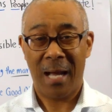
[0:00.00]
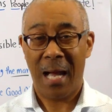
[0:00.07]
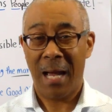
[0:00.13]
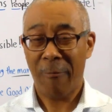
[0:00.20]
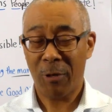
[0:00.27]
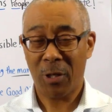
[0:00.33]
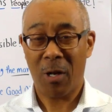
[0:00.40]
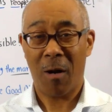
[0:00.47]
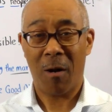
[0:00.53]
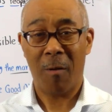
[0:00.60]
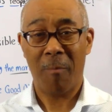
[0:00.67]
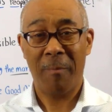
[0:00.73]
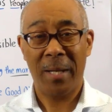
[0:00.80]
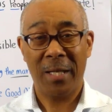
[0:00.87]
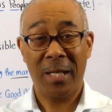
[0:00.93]
I
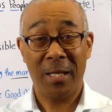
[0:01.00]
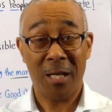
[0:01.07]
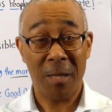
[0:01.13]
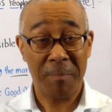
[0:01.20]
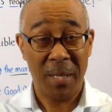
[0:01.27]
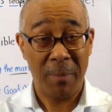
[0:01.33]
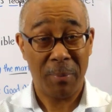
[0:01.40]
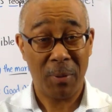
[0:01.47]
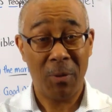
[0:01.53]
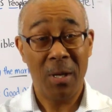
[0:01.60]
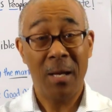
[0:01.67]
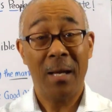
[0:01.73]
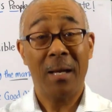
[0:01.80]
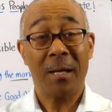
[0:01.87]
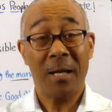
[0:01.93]
recall many young
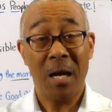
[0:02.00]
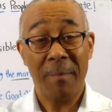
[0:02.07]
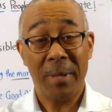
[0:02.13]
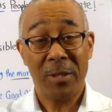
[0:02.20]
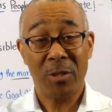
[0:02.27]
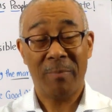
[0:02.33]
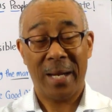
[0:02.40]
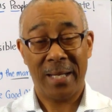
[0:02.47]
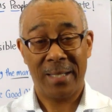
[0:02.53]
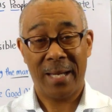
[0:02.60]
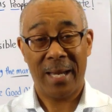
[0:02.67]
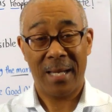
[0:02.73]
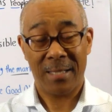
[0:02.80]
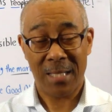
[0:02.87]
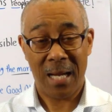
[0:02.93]
people coming to my
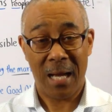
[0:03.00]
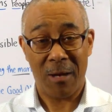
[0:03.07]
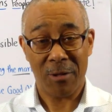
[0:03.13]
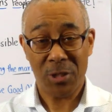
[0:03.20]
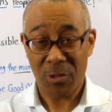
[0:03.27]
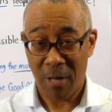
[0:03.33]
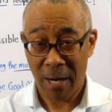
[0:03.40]
dad's house,